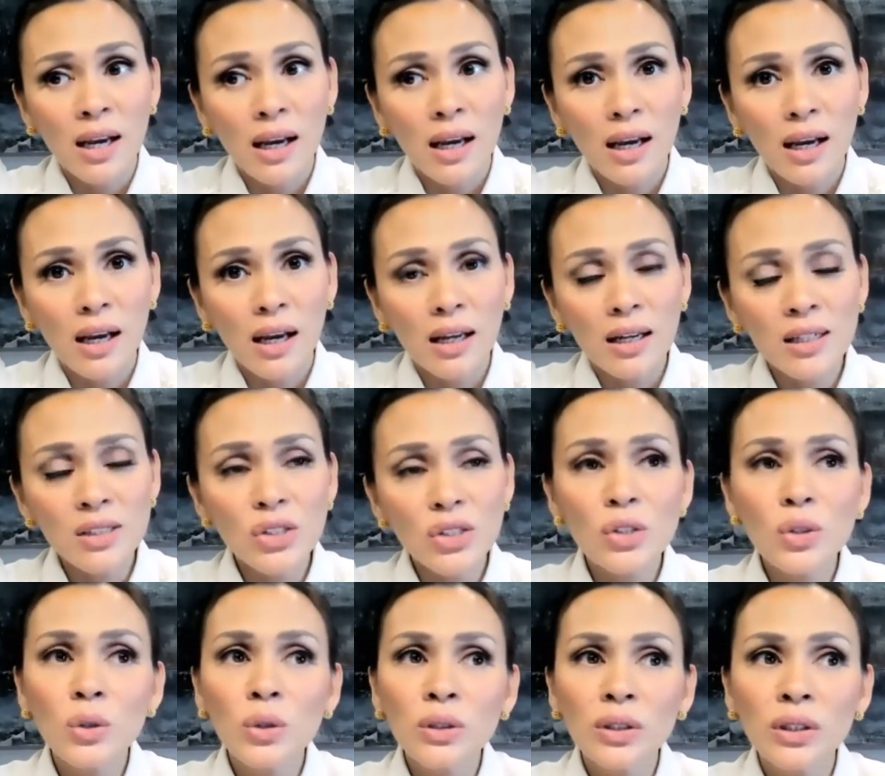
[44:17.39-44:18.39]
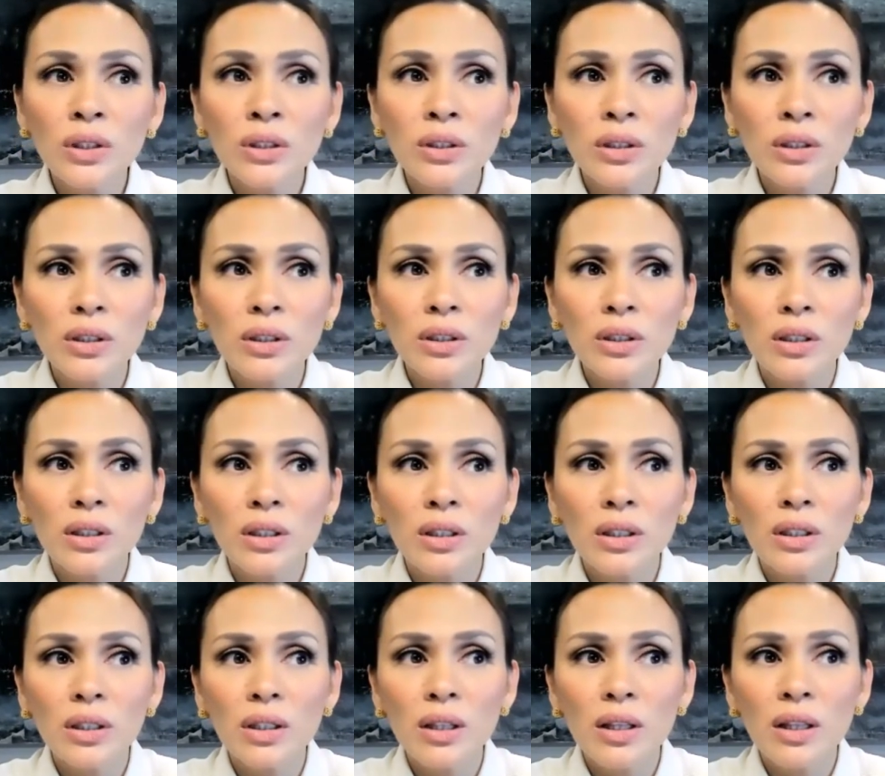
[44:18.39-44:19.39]
And I just told her,
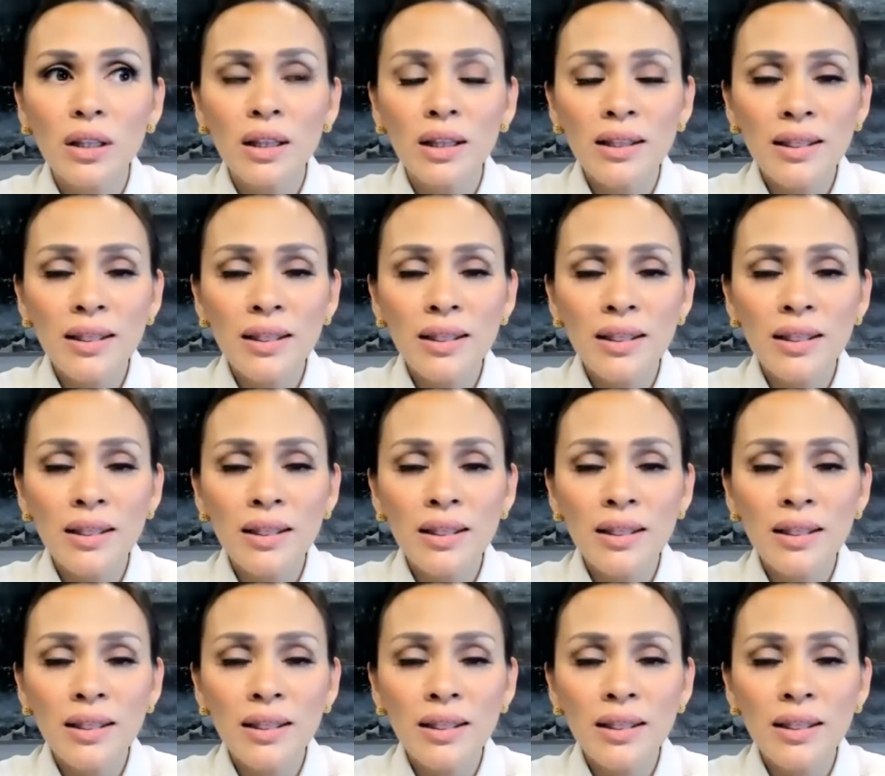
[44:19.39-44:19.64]
then